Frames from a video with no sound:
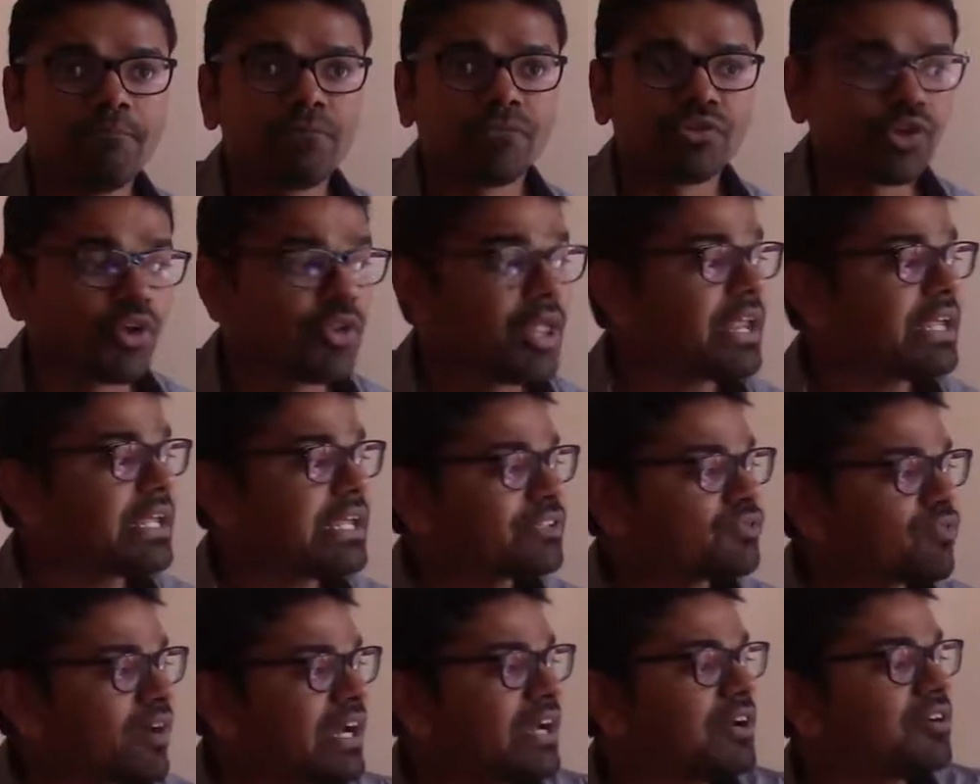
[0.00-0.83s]
So
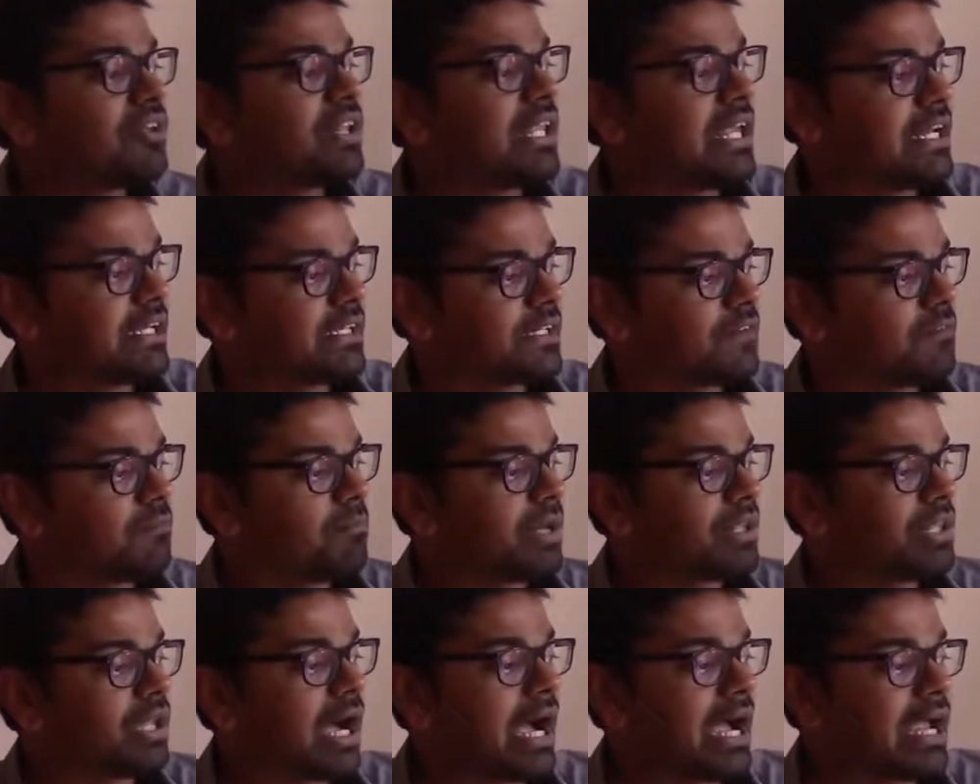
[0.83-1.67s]
it's very relative.
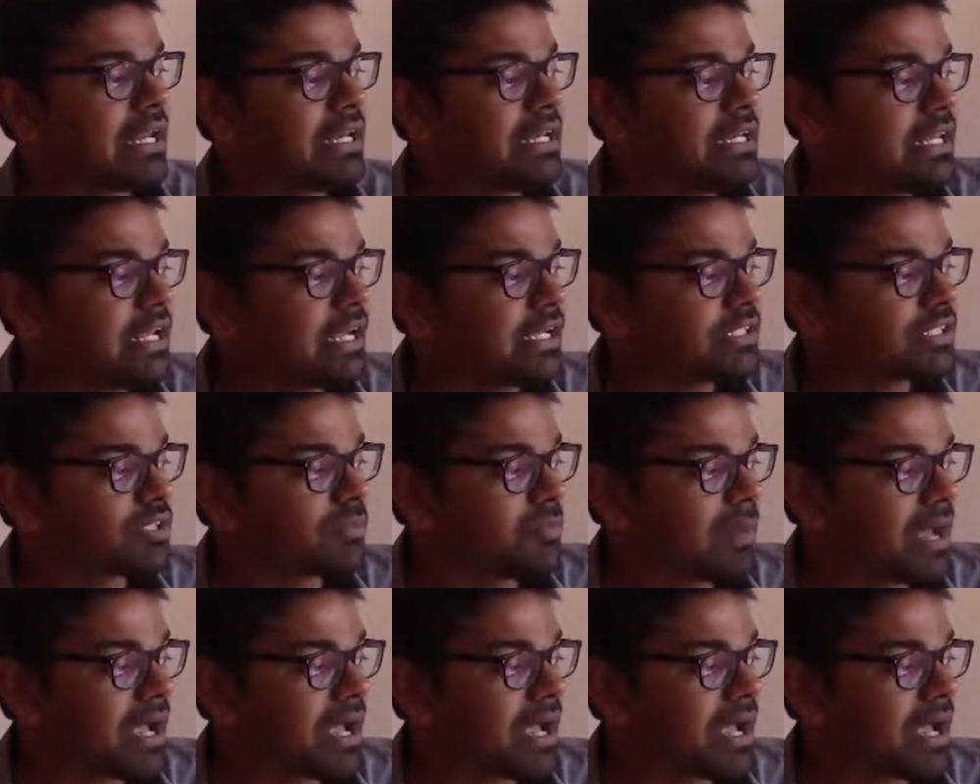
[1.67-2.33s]
But the idea